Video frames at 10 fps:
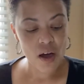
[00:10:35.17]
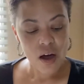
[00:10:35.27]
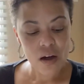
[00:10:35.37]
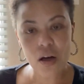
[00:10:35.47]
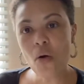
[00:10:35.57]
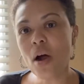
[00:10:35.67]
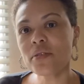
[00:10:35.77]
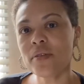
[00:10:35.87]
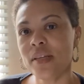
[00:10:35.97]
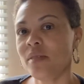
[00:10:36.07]

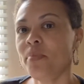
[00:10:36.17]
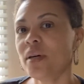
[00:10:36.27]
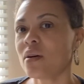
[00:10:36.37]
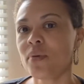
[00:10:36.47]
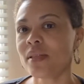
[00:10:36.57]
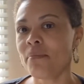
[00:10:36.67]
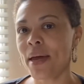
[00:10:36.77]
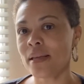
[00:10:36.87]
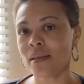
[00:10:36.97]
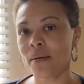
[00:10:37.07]
Co-authoring this book was
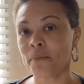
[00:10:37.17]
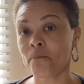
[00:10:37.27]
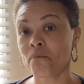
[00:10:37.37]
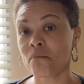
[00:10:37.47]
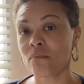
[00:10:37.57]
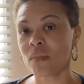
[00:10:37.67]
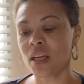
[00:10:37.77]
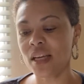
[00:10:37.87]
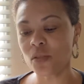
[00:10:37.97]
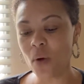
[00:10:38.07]
amazing.
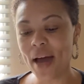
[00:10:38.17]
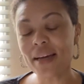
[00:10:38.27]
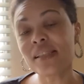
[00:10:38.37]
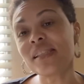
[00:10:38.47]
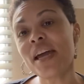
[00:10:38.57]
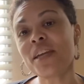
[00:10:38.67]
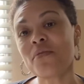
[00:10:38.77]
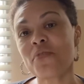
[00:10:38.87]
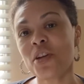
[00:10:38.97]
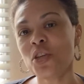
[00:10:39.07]
It's why I can stand in
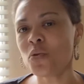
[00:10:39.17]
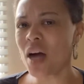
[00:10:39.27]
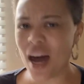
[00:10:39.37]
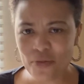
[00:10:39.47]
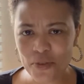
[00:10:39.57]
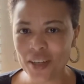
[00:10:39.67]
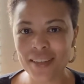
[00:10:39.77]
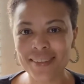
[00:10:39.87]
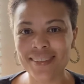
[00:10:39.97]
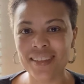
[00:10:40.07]
front of you
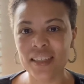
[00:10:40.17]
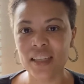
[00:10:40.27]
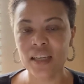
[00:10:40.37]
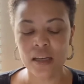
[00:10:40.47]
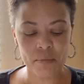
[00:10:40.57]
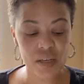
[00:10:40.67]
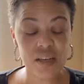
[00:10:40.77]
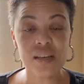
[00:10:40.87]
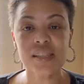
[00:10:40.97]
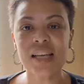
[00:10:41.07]
confident,
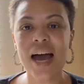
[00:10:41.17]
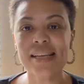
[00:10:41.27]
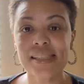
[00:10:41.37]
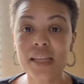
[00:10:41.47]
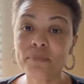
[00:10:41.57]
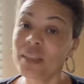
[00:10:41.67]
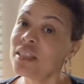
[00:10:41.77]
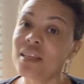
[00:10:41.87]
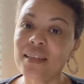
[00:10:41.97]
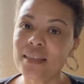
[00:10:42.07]
because I stepped
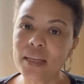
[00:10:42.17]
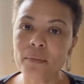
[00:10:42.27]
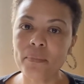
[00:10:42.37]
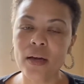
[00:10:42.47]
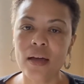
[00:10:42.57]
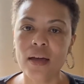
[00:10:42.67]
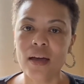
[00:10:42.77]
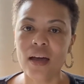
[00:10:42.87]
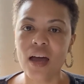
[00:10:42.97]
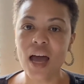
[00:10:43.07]
into the deep
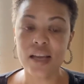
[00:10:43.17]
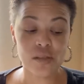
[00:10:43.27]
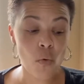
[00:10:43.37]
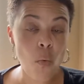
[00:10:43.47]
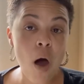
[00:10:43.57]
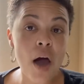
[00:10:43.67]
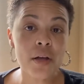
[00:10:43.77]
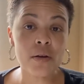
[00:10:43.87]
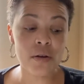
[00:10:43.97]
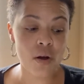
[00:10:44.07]
as a
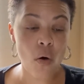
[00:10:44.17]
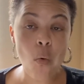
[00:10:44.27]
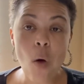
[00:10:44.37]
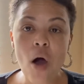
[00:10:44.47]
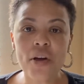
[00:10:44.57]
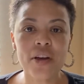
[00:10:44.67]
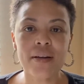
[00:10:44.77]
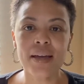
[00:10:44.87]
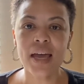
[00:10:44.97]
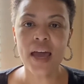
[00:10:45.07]
water walker
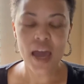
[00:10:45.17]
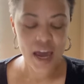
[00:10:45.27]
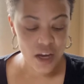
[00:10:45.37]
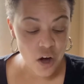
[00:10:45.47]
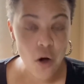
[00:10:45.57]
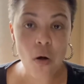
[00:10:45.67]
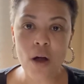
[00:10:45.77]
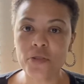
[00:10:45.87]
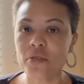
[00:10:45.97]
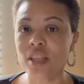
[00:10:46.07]
and
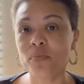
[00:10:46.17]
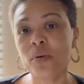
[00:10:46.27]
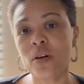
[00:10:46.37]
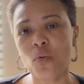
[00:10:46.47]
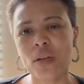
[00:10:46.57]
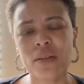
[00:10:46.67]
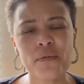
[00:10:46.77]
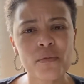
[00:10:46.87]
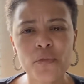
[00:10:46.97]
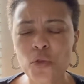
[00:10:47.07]
co-authored this book with
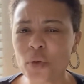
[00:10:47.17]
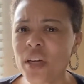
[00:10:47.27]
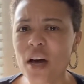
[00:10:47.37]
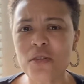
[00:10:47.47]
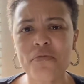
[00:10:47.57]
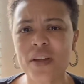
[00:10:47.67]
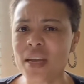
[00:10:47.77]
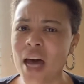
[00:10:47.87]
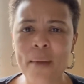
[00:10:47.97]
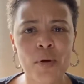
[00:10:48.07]
3 other
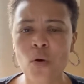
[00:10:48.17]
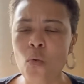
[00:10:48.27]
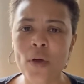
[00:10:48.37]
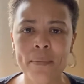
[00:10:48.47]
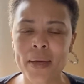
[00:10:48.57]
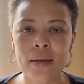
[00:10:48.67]
phenomenal women